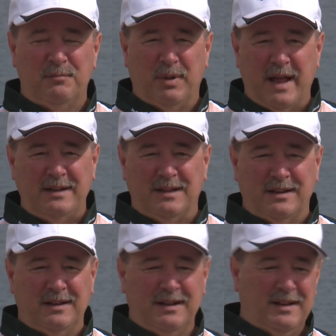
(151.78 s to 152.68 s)

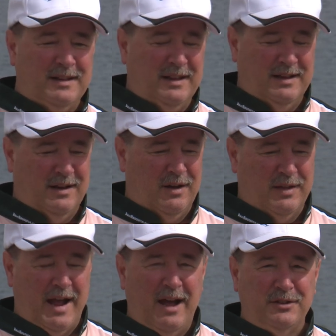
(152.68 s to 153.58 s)
plankton and all
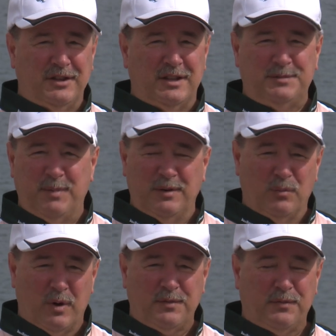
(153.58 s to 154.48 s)
the algae that's been
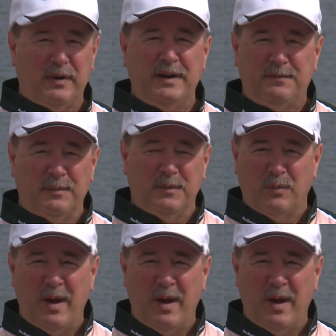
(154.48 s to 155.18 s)
worked free from the